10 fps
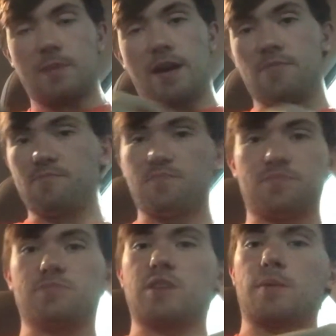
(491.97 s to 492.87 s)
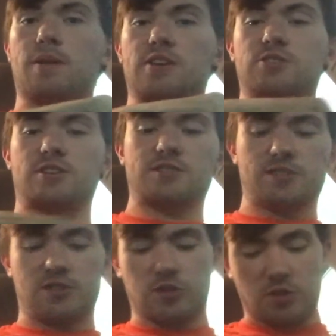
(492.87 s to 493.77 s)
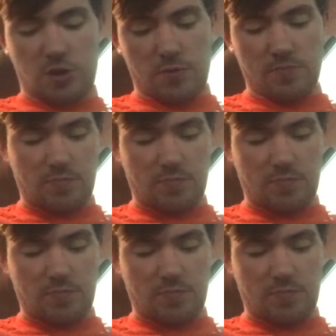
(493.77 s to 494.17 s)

about their project. So